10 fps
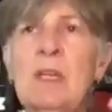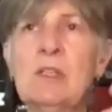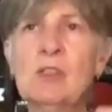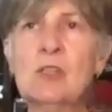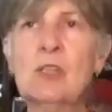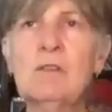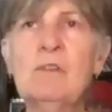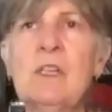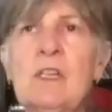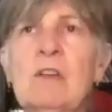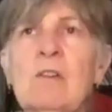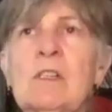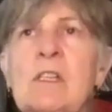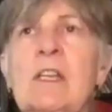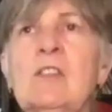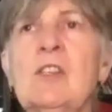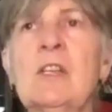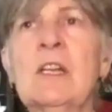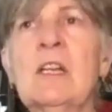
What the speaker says: shifting your attention.